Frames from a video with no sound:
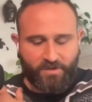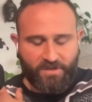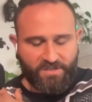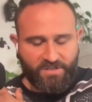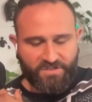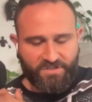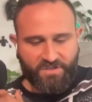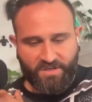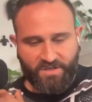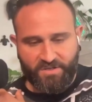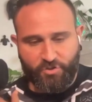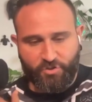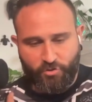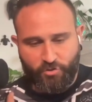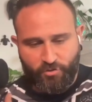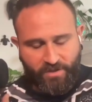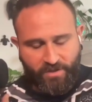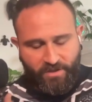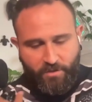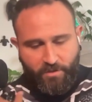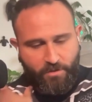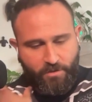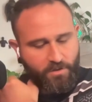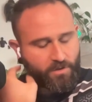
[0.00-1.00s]
if you need
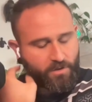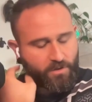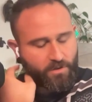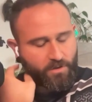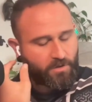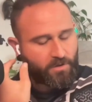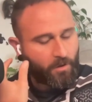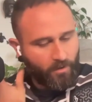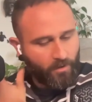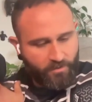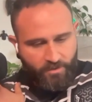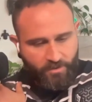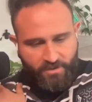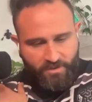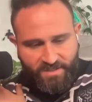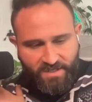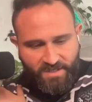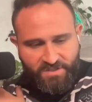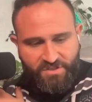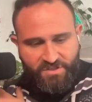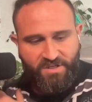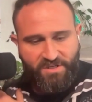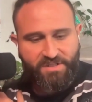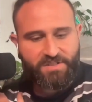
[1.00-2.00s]
injury and hurt all your
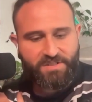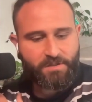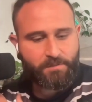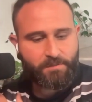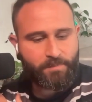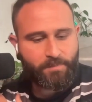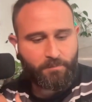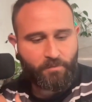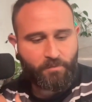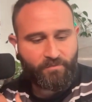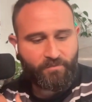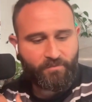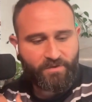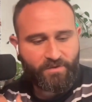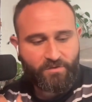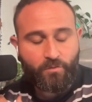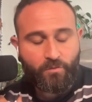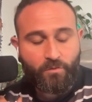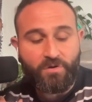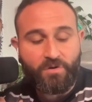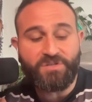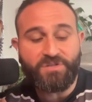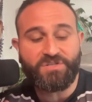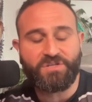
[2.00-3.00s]
attention needs to be moving
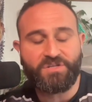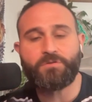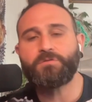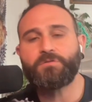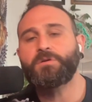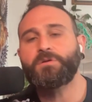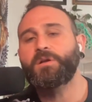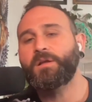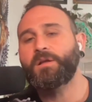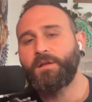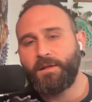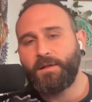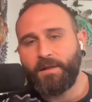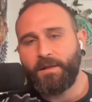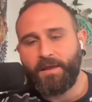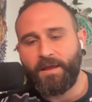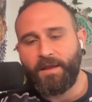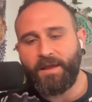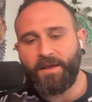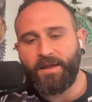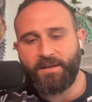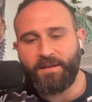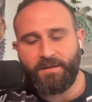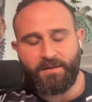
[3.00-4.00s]
towards you
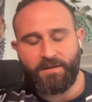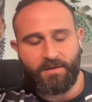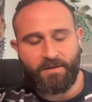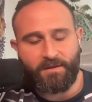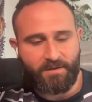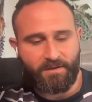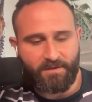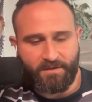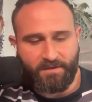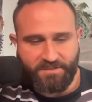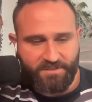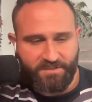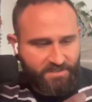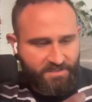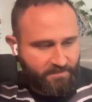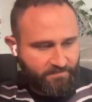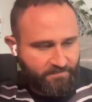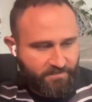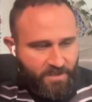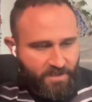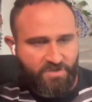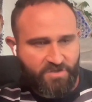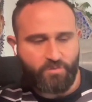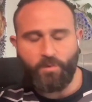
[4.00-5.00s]
and and it's just a
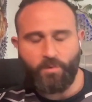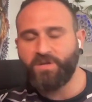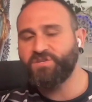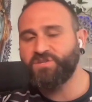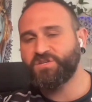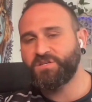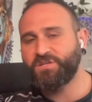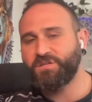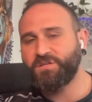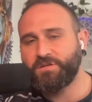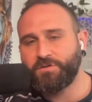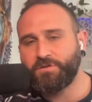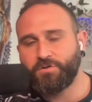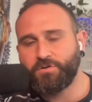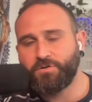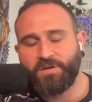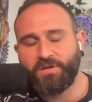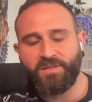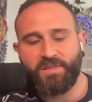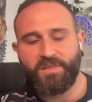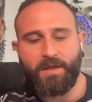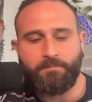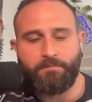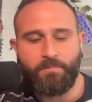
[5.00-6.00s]
fluctuation
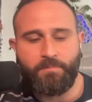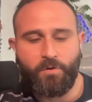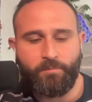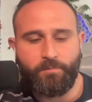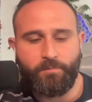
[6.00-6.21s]
during that